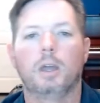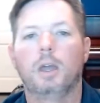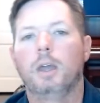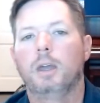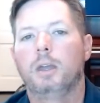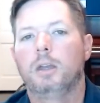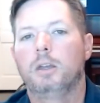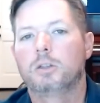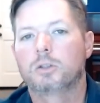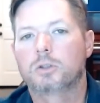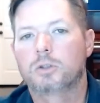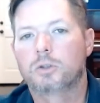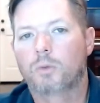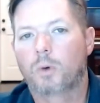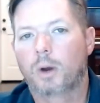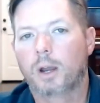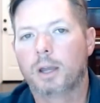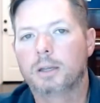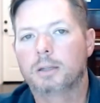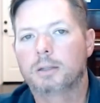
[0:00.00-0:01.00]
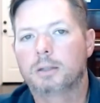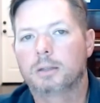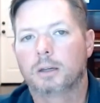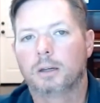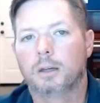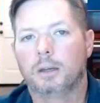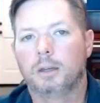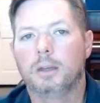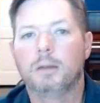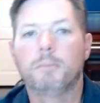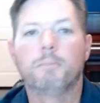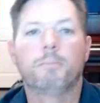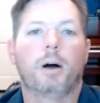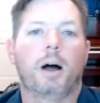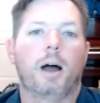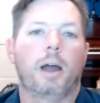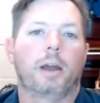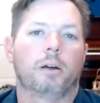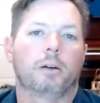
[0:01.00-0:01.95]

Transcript: his great empire,